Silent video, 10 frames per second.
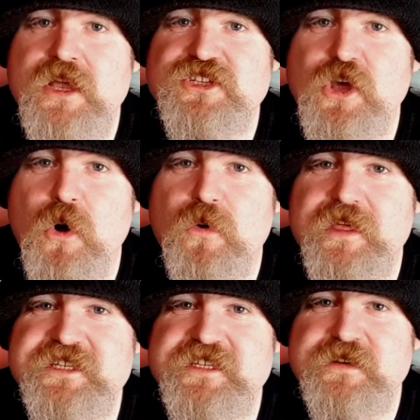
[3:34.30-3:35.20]
So
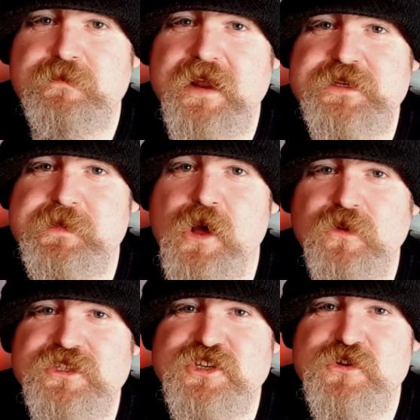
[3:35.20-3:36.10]
this brings me
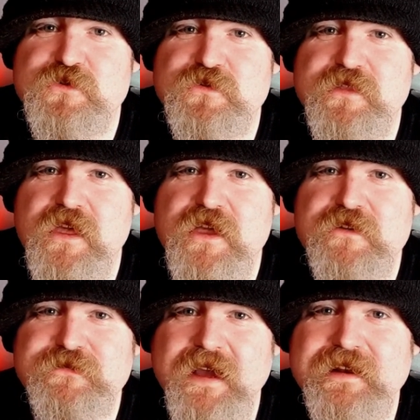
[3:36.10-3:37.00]
on to the
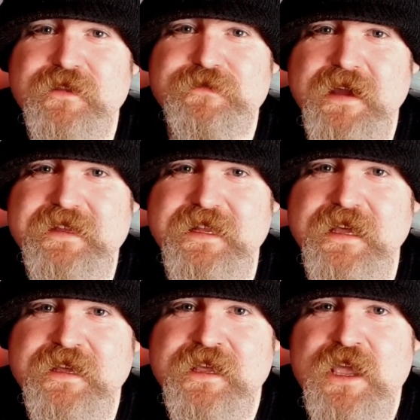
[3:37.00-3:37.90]
final
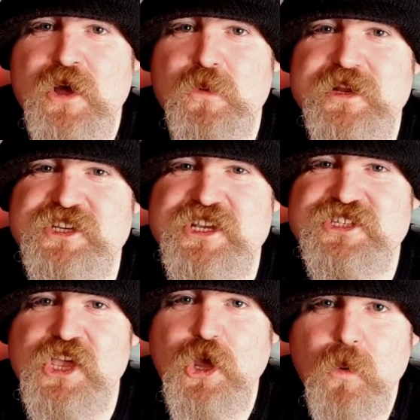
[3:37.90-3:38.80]
factor, which
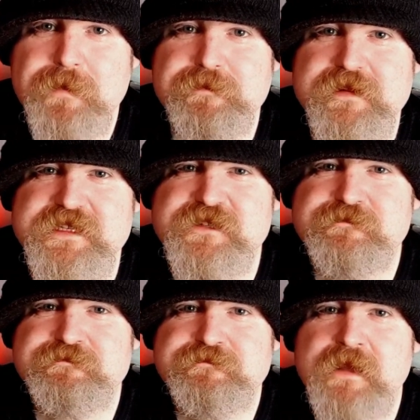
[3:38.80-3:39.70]
is equipment.
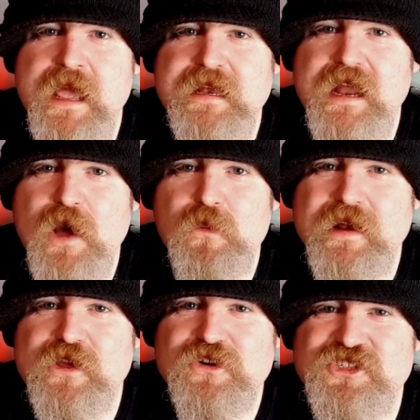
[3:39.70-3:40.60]
Now,
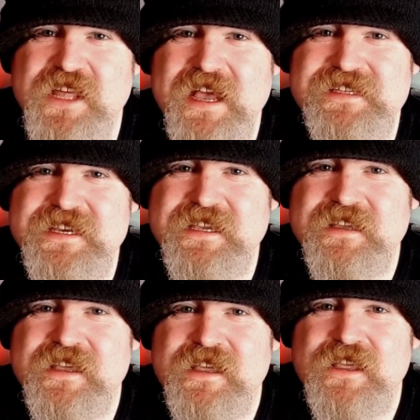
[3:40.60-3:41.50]
when you're
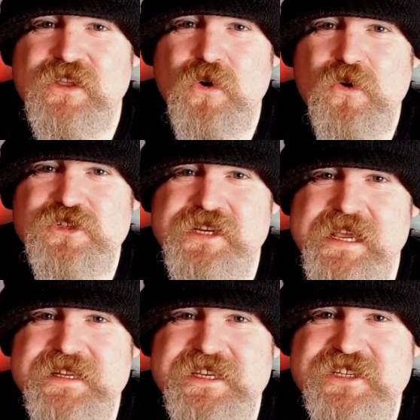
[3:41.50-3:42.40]
starting your
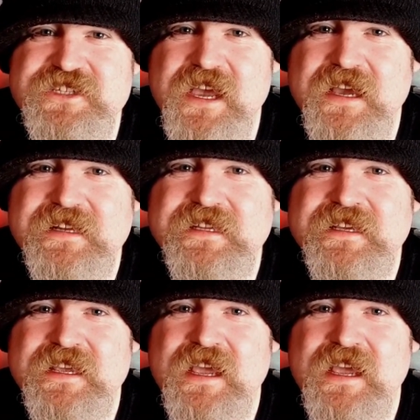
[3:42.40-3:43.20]
seeds inside,